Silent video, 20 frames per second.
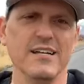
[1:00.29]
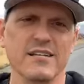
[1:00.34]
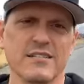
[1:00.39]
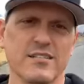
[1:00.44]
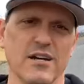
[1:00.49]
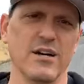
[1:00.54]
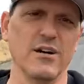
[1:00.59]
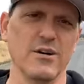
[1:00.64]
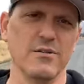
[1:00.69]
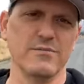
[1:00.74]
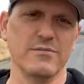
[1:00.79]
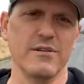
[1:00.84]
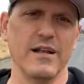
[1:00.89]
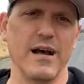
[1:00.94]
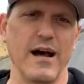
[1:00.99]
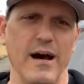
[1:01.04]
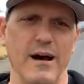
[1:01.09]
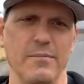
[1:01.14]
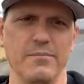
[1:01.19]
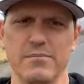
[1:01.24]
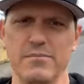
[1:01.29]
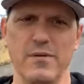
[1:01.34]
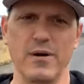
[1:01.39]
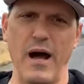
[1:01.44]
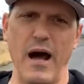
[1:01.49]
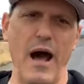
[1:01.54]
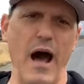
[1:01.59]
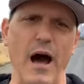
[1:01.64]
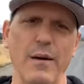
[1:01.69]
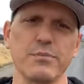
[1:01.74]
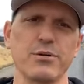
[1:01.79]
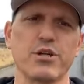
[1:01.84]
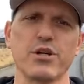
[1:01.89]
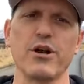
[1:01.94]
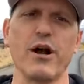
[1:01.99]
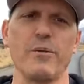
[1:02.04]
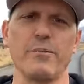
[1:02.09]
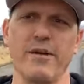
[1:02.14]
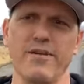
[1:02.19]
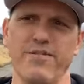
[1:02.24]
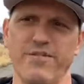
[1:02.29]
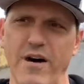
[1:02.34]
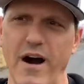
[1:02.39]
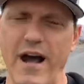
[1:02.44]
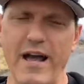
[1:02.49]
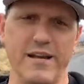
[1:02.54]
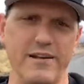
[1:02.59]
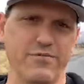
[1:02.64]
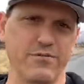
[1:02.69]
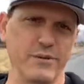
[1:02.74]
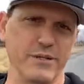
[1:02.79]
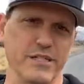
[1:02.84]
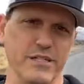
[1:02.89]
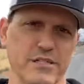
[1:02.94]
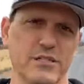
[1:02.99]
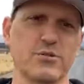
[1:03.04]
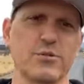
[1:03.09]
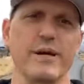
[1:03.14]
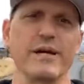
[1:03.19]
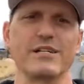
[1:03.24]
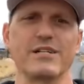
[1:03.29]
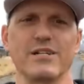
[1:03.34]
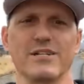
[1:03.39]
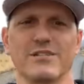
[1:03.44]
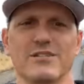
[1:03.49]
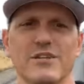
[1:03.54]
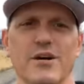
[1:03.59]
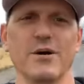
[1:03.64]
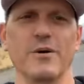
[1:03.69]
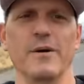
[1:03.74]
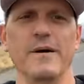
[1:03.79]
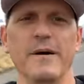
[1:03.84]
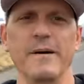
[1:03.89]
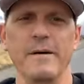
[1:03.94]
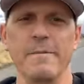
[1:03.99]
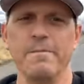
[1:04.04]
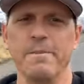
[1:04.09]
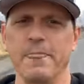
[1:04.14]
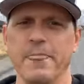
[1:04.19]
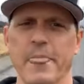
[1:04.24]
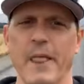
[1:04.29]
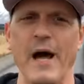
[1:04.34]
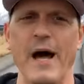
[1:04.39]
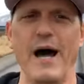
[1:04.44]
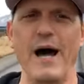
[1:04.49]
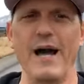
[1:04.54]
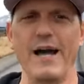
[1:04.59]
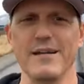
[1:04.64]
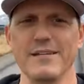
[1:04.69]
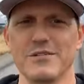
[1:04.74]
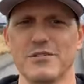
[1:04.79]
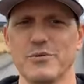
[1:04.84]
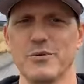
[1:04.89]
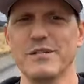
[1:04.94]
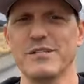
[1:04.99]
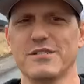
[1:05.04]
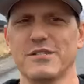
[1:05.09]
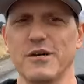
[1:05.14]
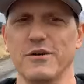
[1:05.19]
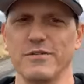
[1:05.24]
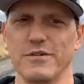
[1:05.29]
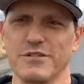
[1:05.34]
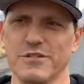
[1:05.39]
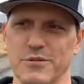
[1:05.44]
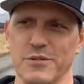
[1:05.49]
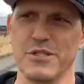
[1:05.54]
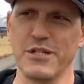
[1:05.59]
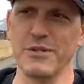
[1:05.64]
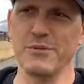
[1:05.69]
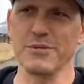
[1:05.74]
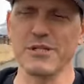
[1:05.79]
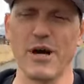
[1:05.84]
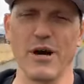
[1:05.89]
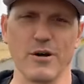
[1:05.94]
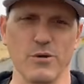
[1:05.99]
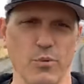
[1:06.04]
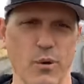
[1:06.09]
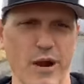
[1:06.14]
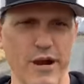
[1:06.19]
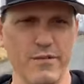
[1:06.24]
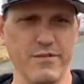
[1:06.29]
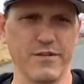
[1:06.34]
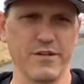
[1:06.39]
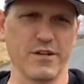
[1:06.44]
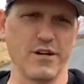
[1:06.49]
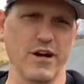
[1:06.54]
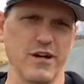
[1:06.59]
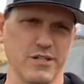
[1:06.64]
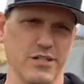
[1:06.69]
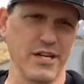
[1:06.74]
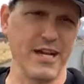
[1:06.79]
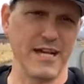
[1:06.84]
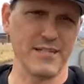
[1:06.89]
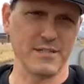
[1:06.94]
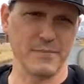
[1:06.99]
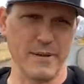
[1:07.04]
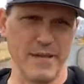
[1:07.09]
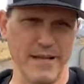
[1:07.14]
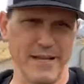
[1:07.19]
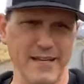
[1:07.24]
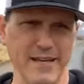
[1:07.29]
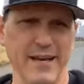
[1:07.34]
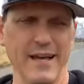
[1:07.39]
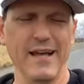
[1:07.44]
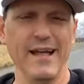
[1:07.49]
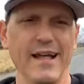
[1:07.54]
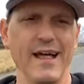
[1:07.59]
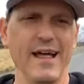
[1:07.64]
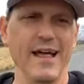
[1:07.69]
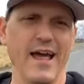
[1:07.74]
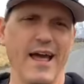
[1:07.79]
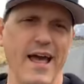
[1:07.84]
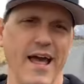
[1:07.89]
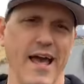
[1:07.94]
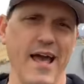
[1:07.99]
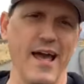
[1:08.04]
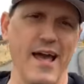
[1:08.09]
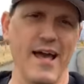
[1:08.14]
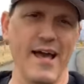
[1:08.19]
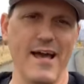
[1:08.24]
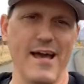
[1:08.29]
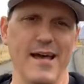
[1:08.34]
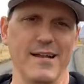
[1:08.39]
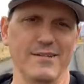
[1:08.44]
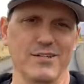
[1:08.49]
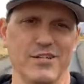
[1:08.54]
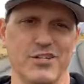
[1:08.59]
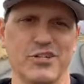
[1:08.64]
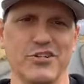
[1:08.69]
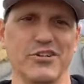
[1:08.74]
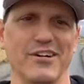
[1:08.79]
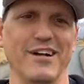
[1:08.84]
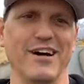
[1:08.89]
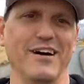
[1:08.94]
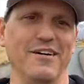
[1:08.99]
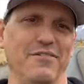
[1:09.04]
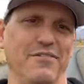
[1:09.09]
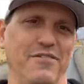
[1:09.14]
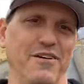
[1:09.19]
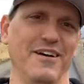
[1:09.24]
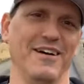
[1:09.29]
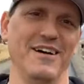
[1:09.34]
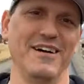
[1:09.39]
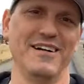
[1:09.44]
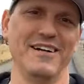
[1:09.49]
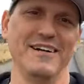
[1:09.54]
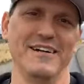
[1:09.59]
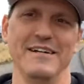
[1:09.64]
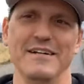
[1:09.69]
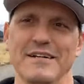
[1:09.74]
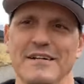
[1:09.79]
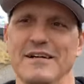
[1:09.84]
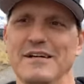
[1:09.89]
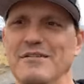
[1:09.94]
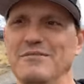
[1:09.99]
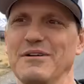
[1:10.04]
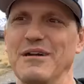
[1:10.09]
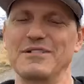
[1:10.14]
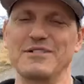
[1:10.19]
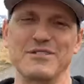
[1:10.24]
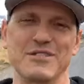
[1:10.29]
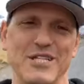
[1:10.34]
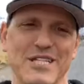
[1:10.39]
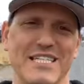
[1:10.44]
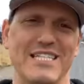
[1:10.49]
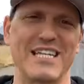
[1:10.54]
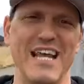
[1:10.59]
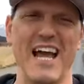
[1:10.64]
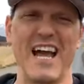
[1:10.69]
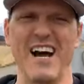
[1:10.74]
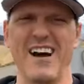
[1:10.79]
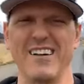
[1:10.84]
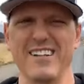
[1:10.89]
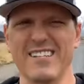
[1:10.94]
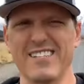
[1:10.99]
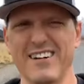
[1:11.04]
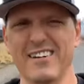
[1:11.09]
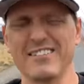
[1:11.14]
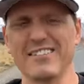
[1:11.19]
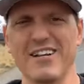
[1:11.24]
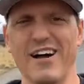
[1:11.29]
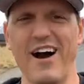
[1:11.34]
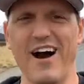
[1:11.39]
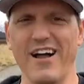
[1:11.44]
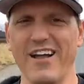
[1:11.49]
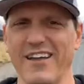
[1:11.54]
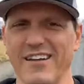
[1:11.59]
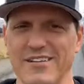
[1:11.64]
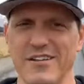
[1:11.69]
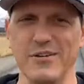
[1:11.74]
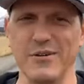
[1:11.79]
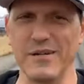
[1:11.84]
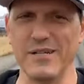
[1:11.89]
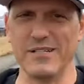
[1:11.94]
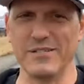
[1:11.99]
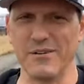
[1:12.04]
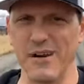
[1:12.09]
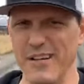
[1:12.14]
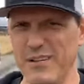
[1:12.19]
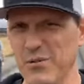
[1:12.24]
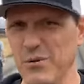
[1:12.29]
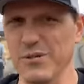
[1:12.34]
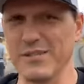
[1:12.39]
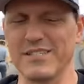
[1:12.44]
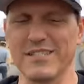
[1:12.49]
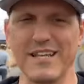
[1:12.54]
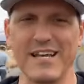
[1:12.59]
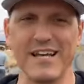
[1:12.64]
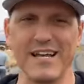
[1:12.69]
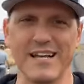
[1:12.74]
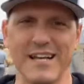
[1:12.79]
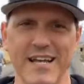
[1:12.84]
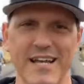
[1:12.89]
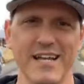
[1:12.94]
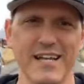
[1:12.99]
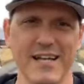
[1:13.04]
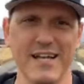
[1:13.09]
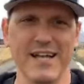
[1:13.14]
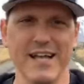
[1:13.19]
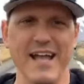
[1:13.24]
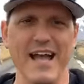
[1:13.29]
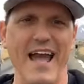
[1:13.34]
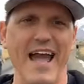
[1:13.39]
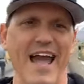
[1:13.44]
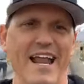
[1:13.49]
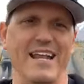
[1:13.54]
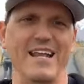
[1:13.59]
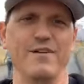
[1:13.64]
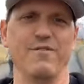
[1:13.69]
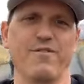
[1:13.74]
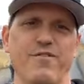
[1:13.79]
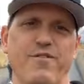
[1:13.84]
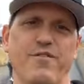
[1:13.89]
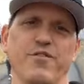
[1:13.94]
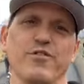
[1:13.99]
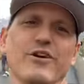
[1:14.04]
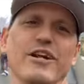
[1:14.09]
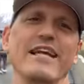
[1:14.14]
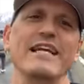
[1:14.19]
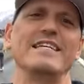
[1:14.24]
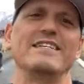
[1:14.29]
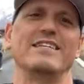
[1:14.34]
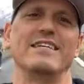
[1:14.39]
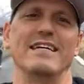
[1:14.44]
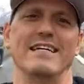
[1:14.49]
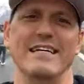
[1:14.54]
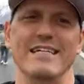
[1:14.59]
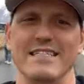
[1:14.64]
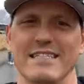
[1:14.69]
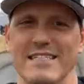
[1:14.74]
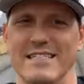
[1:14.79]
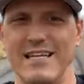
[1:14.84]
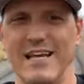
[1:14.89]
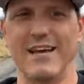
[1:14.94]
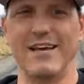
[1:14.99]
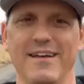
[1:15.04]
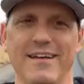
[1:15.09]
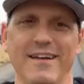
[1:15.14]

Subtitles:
So I'm sure I'll be fine if we just switch. And so I switched over. So she was hardwired for the call she has to make. And sure enough, Russell sits down. He starts talking to us right towards the end, and it freezes.